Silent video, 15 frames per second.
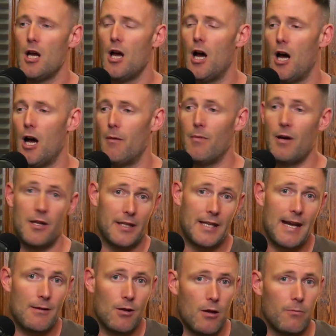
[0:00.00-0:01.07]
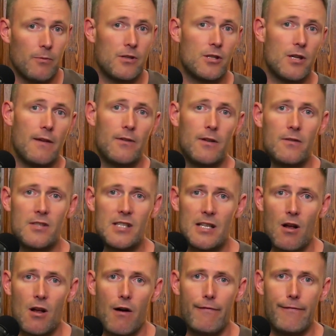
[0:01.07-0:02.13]
And again, if you'd seen
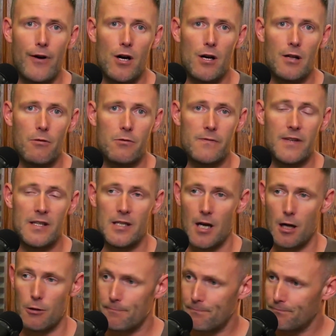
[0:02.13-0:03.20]
our Farlow's video,